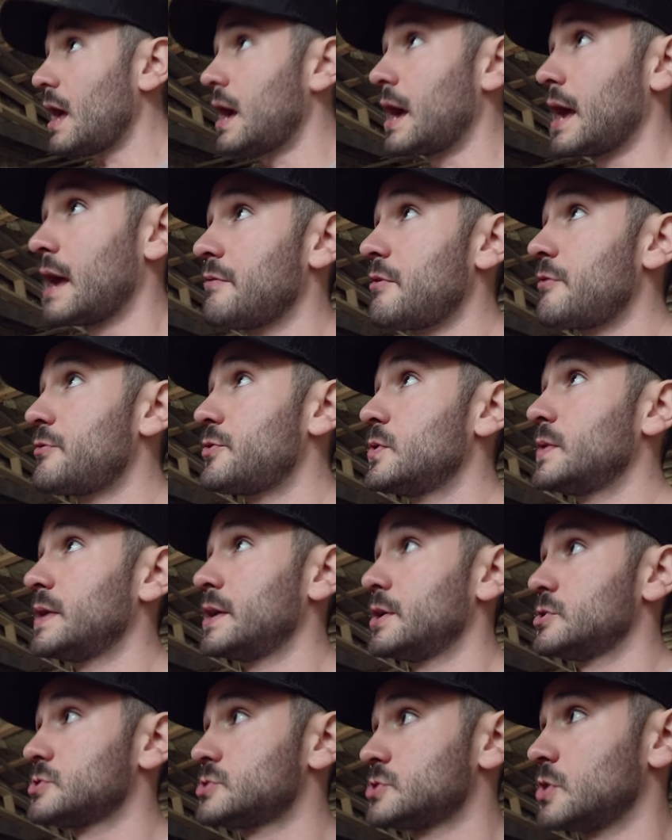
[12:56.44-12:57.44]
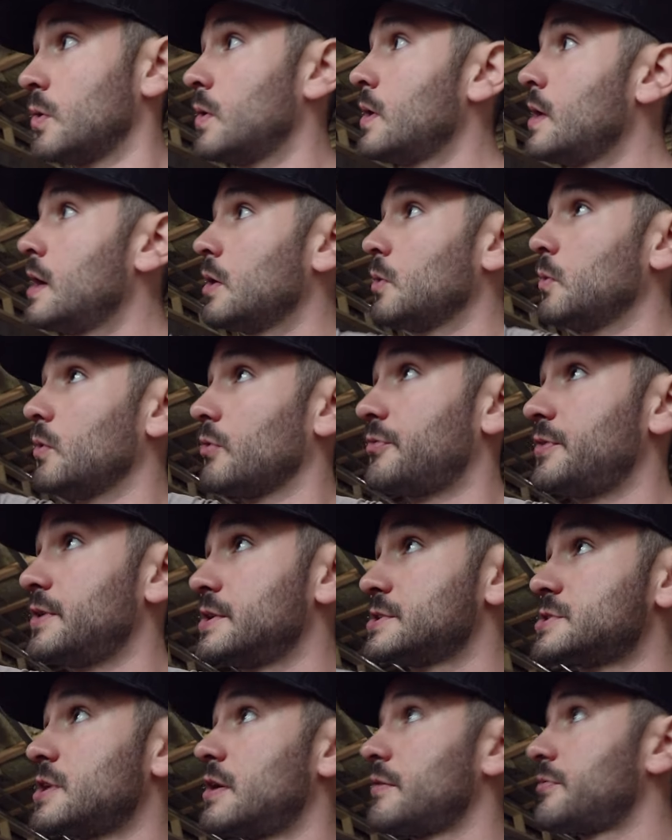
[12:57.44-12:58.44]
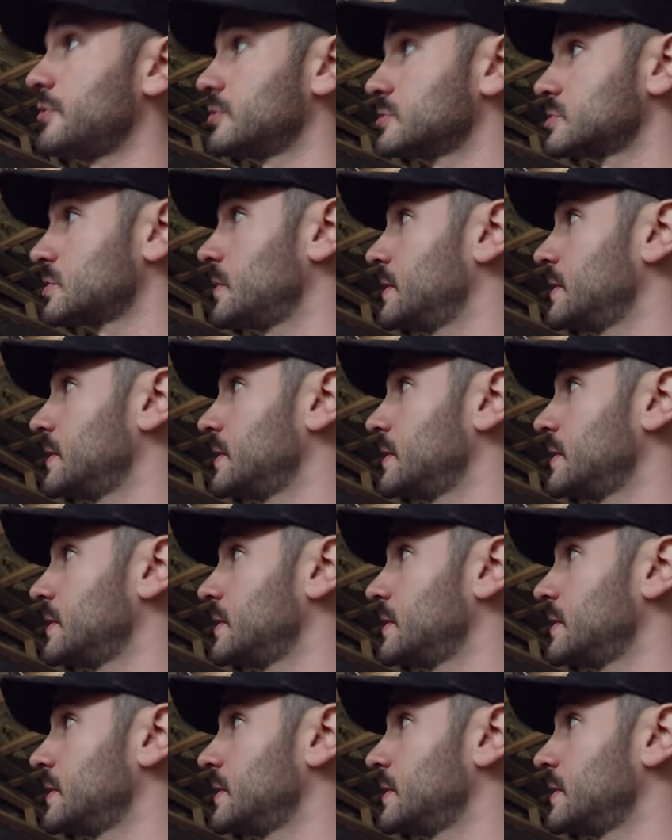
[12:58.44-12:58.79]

I have a few here, so we'll finish off those